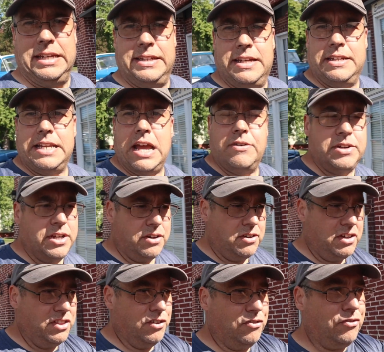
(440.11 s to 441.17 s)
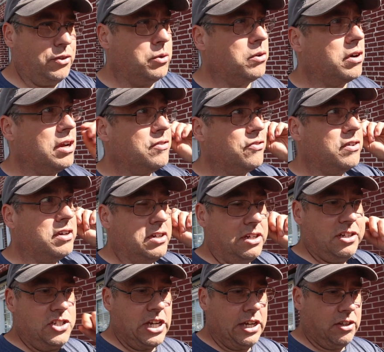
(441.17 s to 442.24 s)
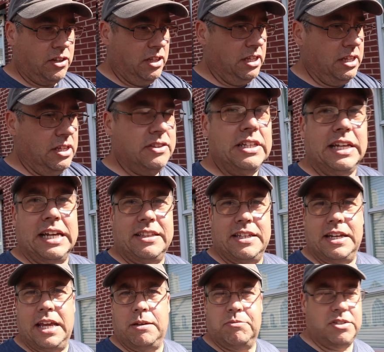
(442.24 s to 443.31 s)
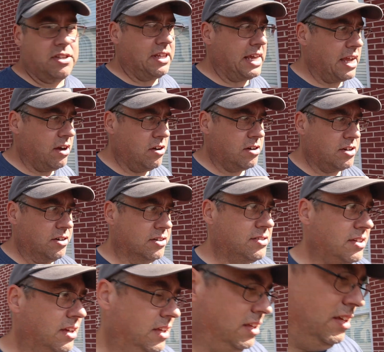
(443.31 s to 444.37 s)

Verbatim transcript: And then down here on the floor in front of the jail, they got the names of the characters.